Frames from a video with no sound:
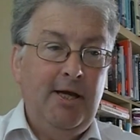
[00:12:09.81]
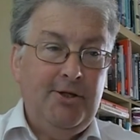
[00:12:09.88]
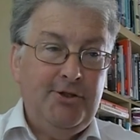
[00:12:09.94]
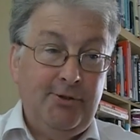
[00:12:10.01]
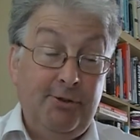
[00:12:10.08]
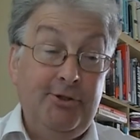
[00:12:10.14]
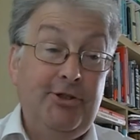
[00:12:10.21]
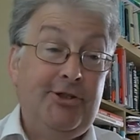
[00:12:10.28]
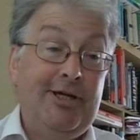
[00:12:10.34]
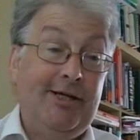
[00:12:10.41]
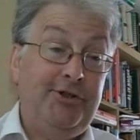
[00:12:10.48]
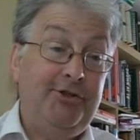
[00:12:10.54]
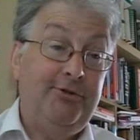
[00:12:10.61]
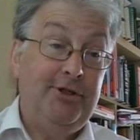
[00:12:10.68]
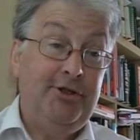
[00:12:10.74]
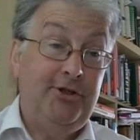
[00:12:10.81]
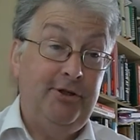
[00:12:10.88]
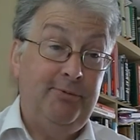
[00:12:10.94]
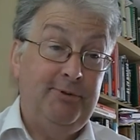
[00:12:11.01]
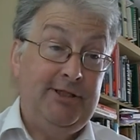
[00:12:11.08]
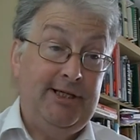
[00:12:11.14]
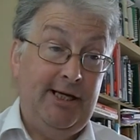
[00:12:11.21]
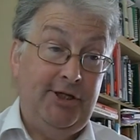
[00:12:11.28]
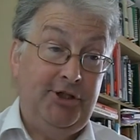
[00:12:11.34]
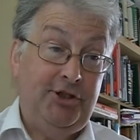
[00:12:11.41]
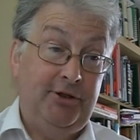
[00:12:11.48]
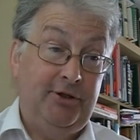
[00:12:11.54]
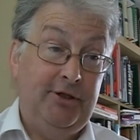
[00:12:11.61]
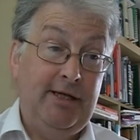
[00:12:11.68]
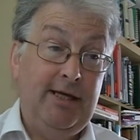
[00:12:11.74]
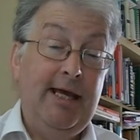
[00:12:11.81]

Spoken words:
So on to statutory interpretation.